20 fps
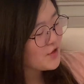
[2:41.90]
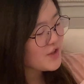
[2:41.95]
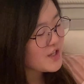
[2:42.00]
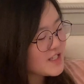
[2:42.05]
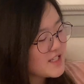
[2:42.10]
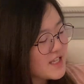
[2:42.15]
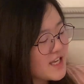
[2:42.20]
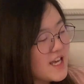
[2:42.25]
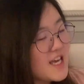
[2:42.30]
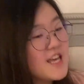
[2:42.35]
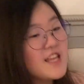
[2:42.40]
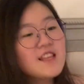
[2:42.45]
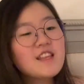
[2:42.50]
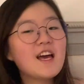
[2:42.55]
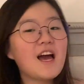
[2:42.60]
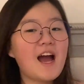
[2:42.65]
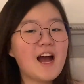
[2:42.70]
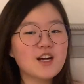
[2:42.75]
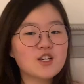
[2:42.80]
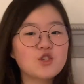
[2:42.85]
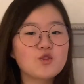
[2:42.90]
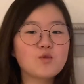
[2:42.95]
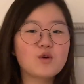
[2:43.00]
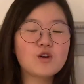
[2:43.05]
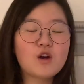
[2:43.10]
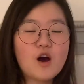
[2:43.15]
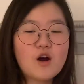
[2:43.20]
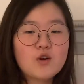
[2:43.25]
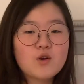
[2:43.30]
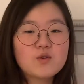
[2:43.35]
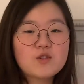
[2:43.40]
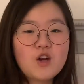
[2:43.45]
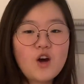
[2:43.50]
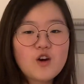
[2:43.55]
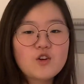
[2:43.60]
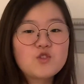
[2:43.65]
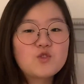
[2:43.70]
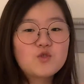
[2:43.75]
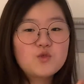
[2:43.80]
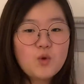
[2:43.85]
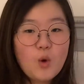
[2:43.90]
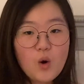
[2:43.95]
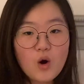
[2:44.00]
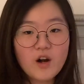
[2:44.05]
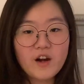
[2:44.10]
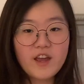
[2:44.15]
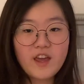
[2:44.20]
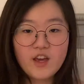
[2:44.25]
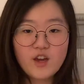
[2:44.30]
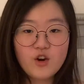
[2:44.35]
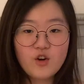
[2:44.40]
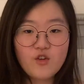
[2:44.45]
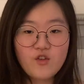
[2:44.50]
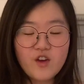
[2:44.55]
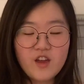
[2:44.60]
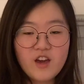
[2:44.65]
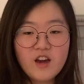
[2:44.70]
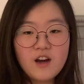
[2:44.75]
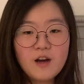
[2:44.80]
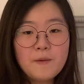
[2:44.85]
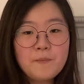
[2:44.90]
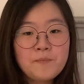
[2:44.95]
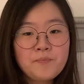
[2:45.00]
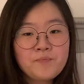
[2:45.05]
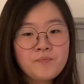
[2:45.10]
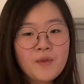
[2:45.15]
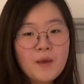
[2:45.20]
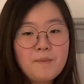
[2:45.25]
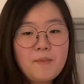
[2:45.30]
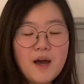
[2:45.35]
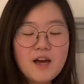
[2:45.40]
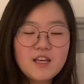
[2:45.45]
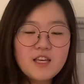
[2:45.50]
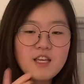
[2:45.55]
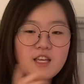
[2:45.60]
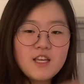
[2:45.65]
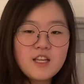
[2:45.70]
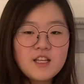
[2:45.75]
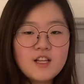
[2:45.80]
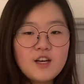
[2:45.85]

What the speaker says: this in the actual kakaotalk store in Korea back in